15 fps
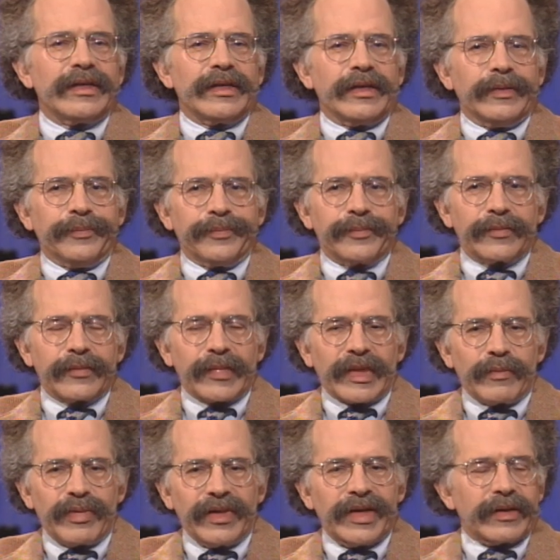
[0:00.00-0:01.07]
um,
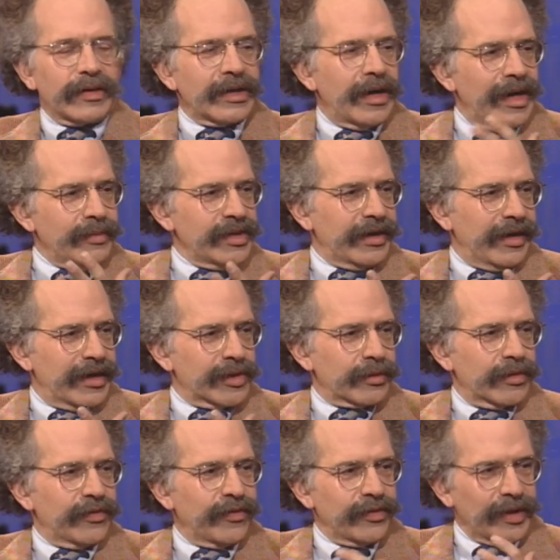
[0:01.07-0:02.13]
political commentators
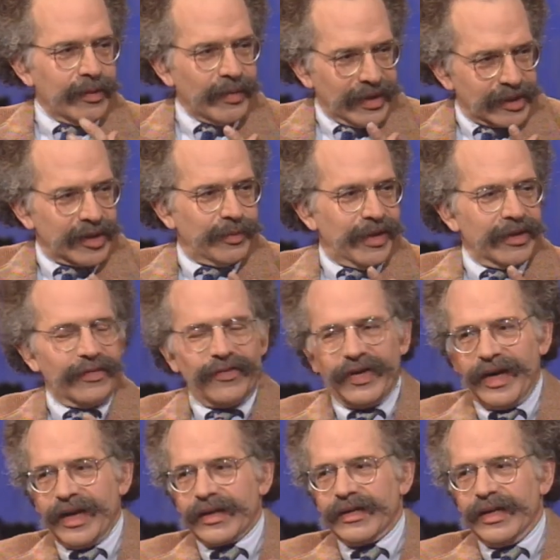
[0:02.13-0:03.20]
were flummoxed by the
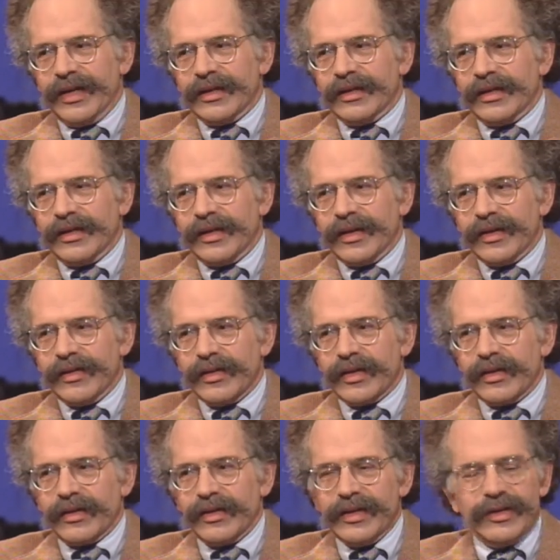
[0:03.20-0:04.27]
fact that uh,
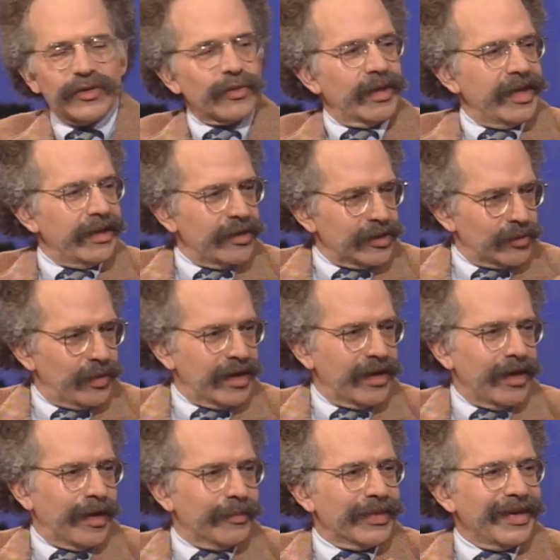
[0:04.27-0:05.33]
Clinton's ratings went
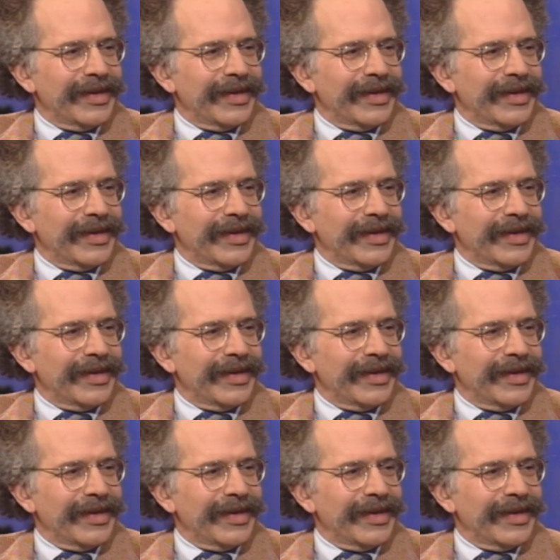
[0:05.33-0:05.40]
up.